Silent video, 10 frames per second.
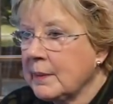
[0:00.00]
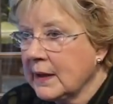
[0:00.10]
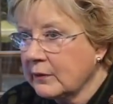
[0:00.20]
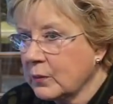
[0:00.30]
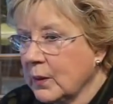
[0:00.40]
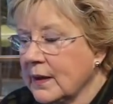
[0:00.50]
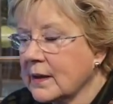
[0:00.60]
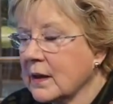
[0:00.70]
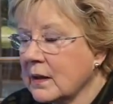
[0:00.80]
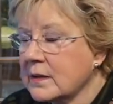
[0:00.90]
best way
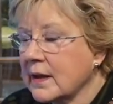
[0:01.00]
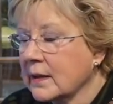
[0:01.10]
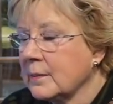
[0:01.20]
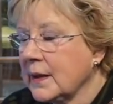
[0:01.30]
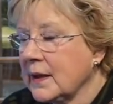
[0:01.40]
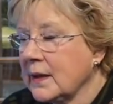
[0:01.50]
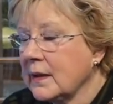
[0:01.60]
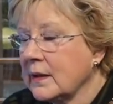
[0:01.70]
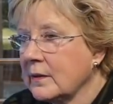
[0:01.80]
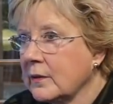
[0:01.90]
to contact
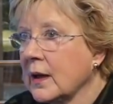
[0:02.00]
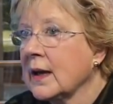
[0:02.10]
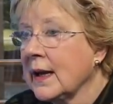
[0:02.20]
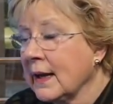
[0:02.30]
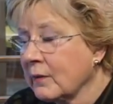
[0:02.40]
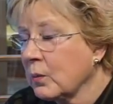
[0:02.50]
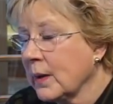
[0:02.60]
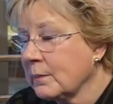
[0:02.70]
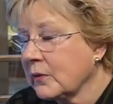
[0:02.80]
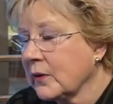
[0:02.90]
me is I have a
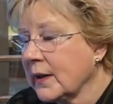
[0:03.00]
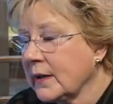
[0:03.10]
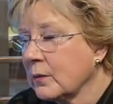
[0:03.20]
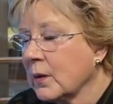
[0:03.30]
website,